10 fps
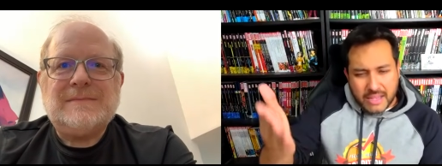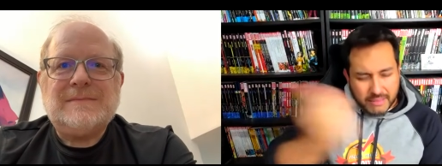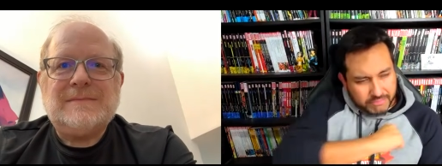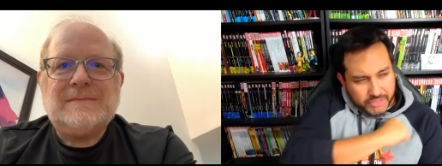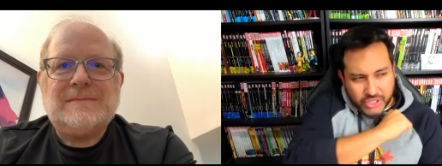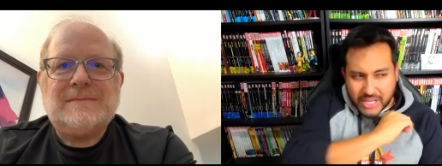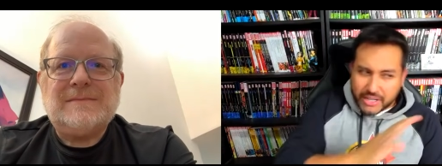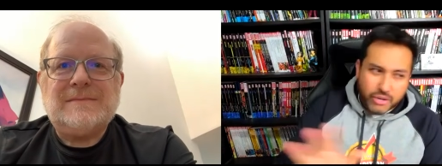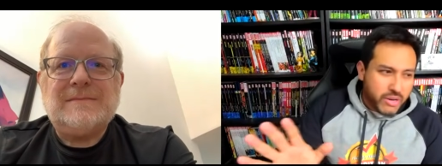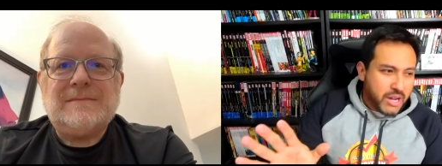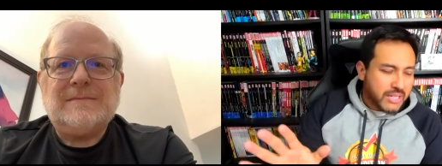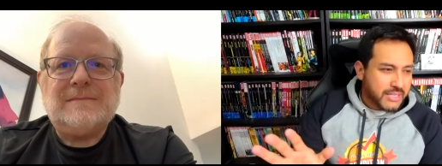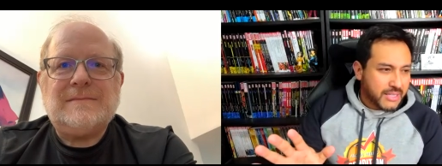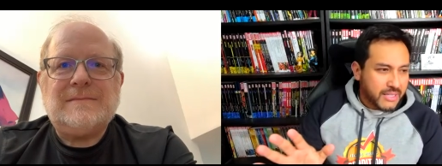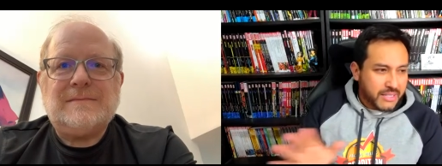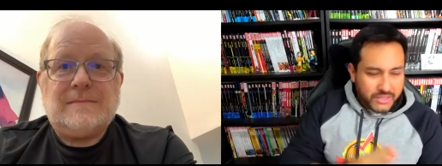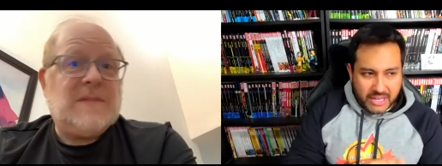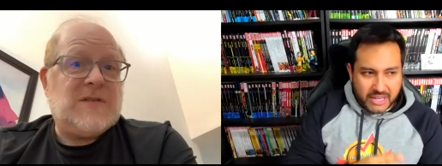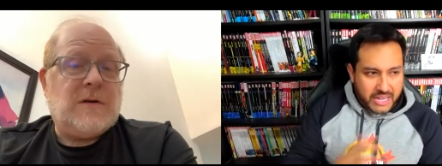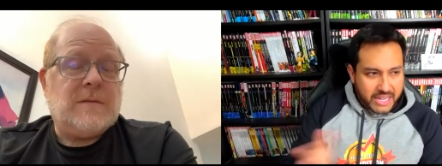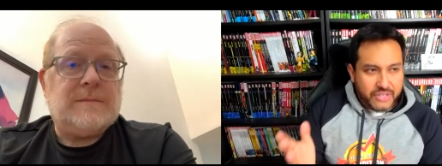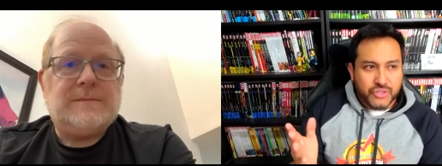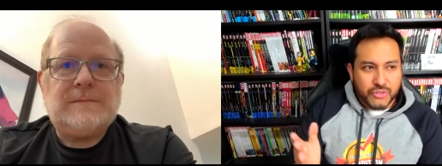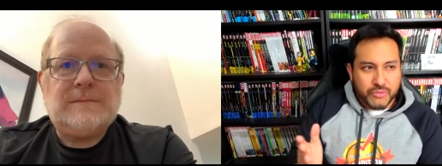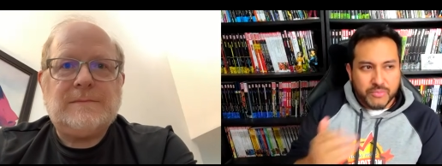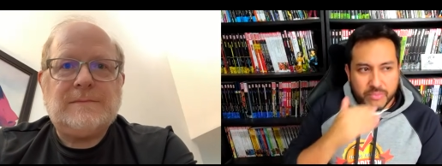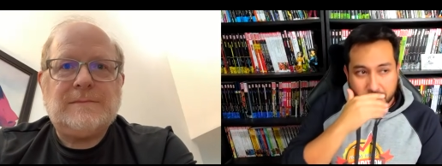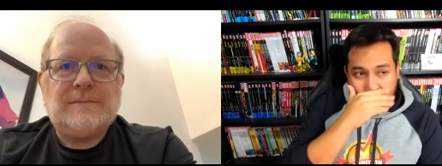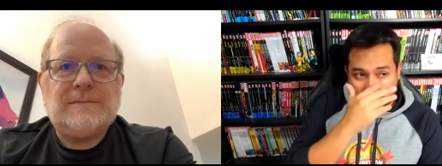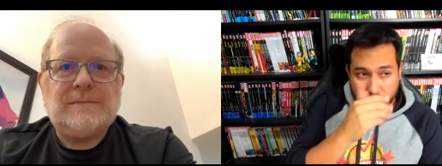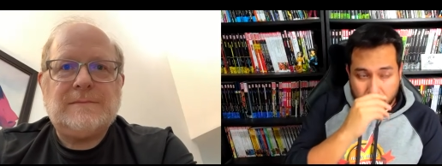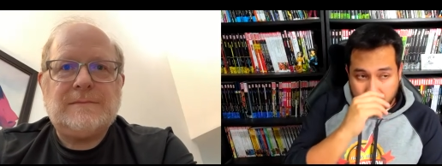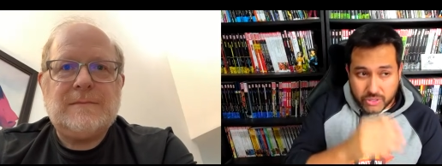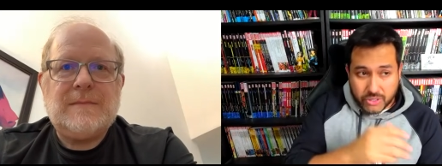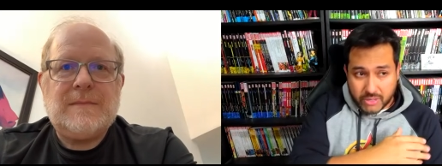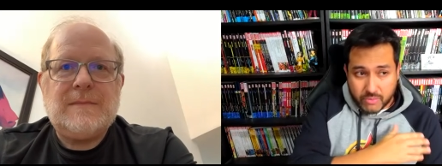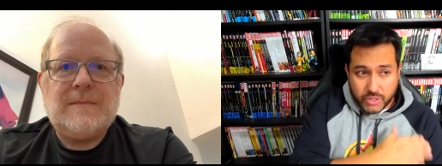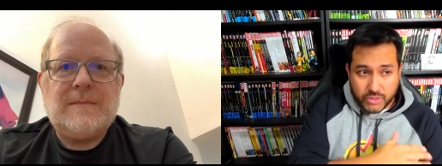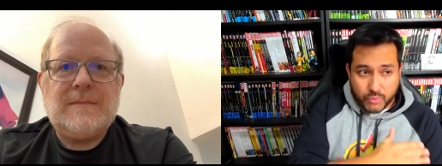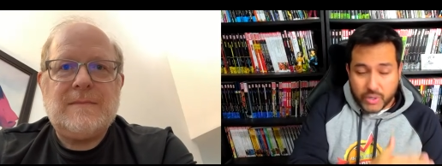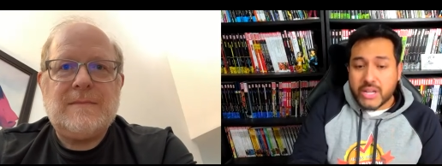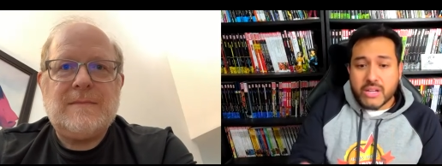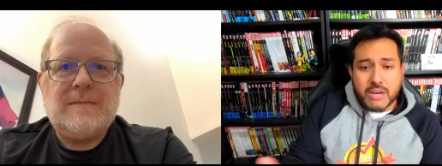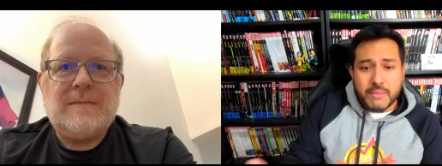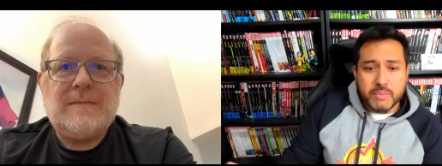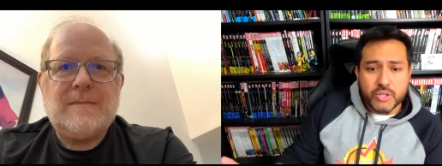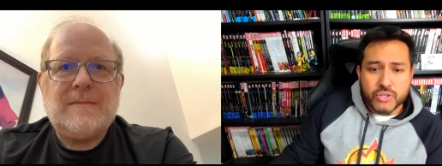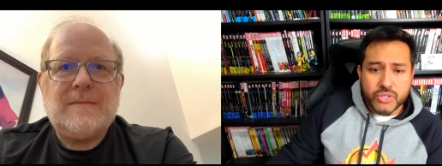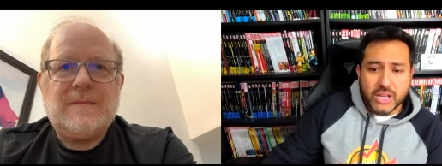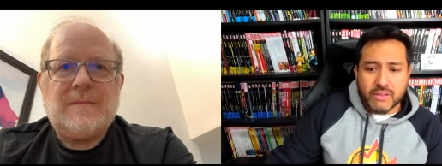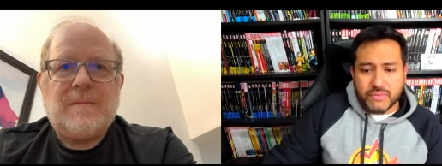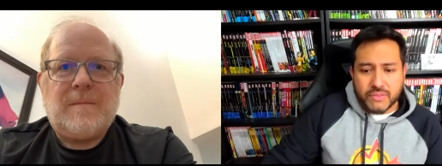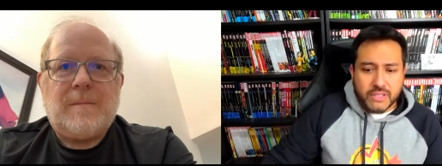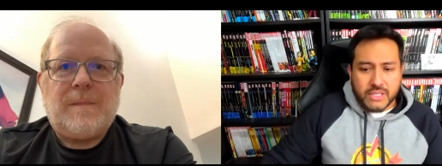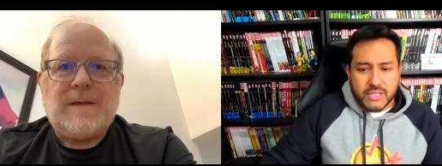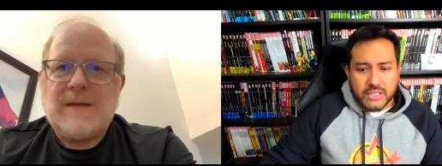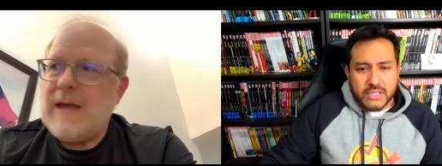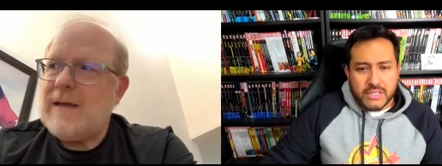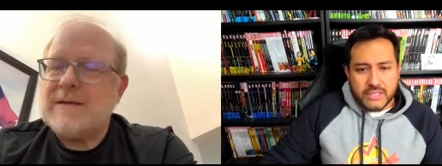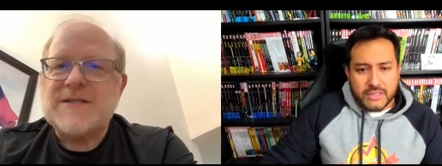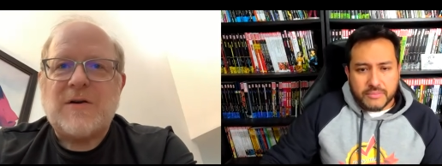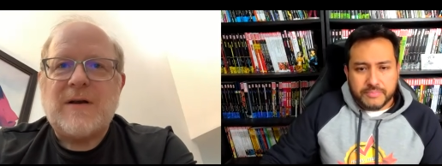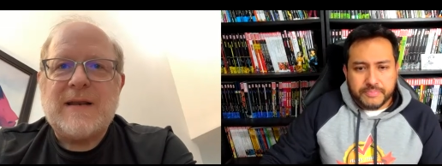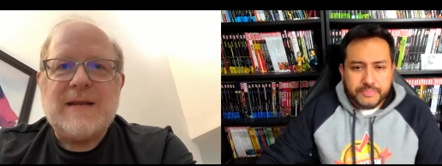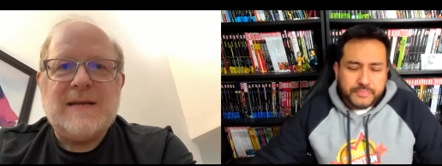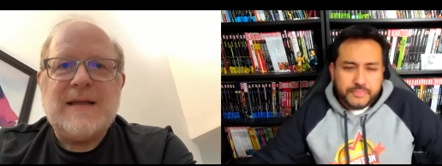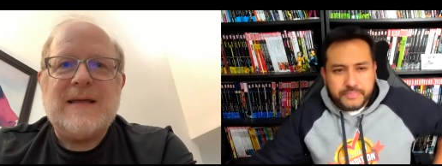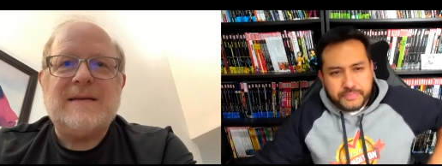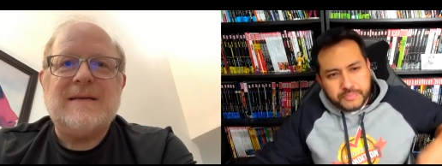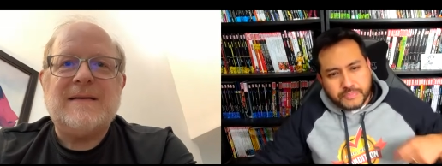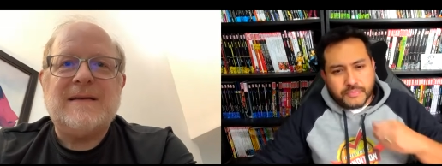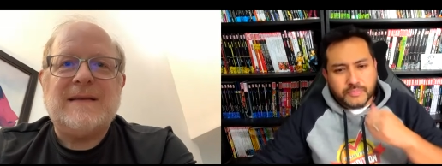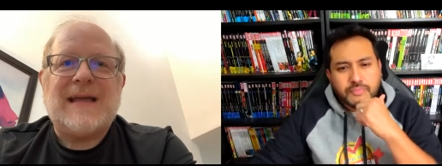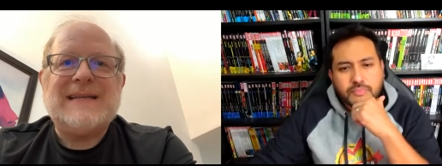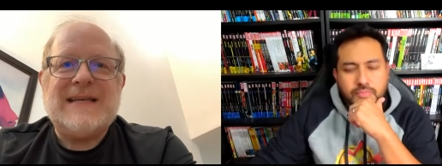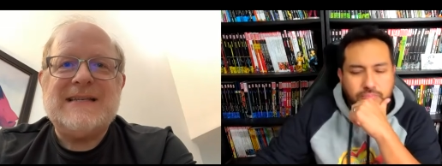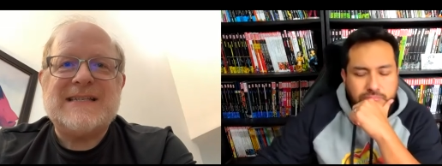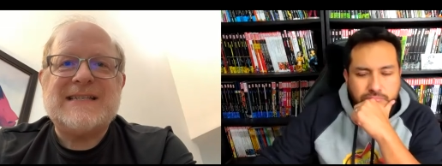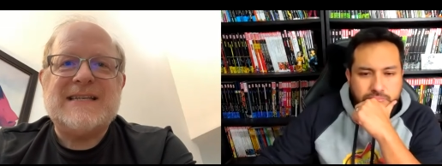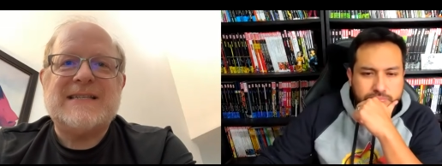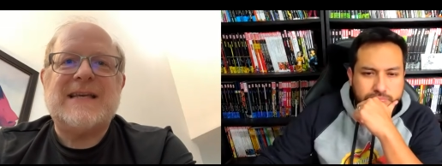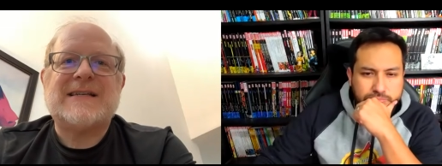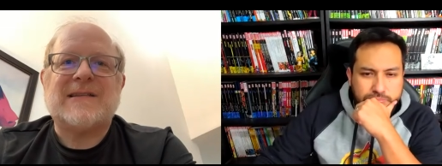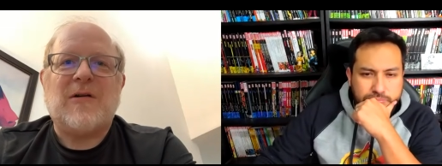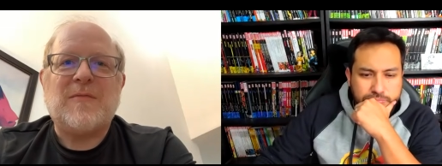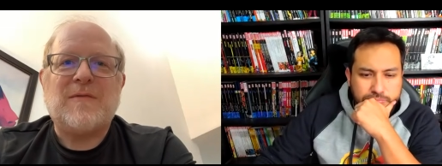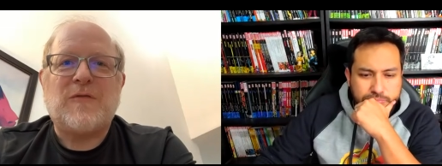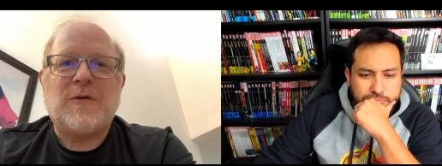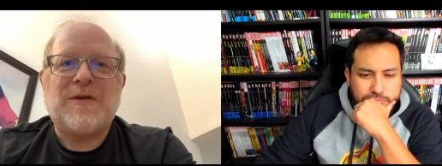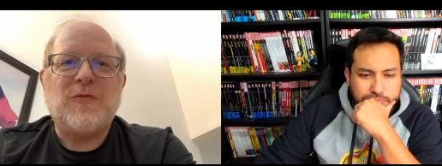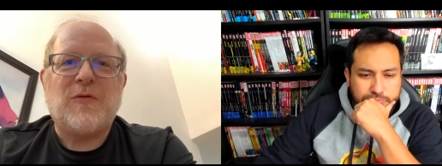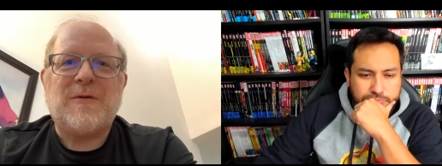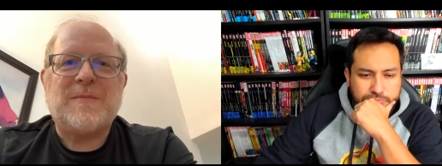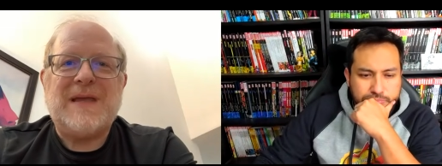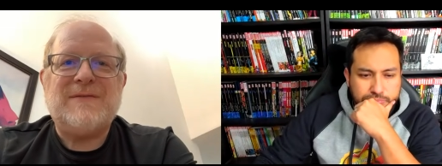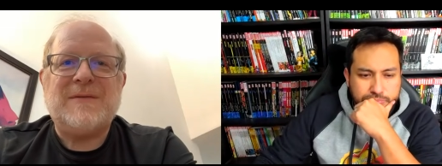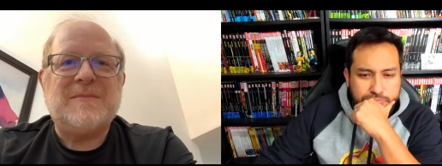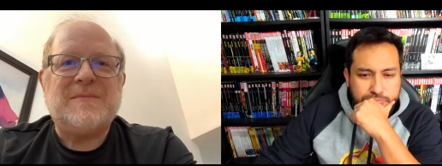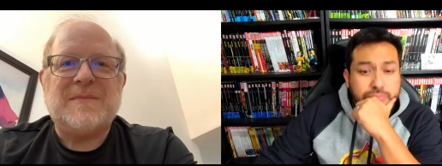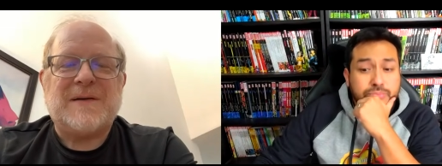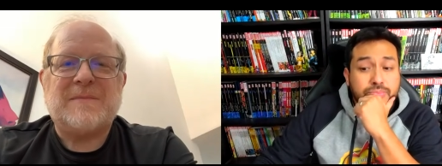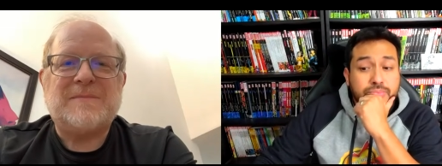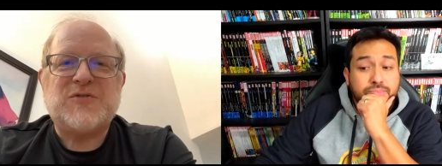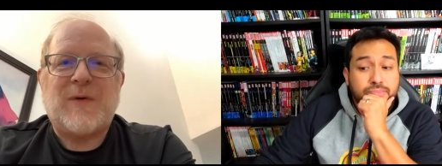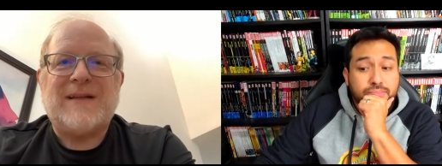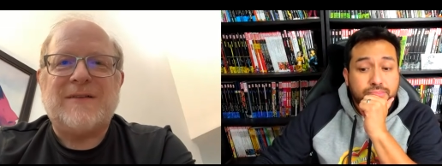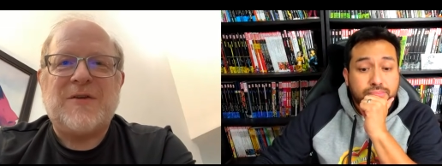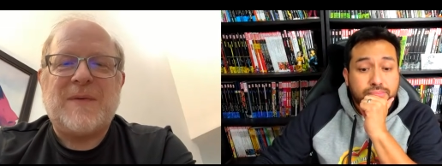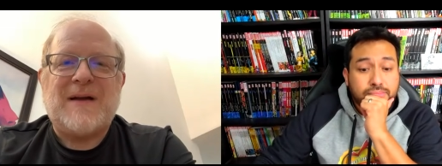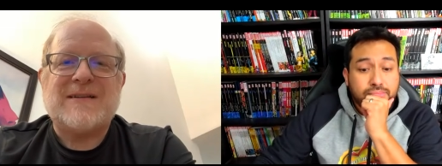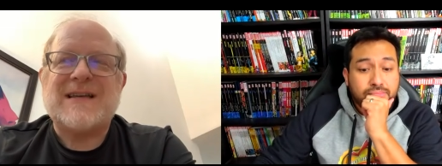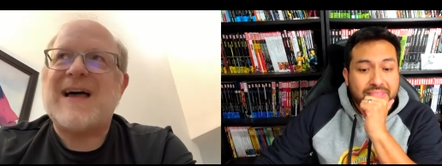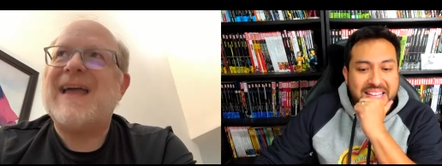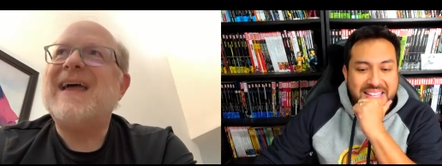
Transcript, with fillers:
Speaker 1: just out of curiosity, because I, I assume your journey started with reading comic books yourself.
Speaker 2: Yeah, it started in, in nineteen sixty-six, long before you were even a twinkle in your parents' eye.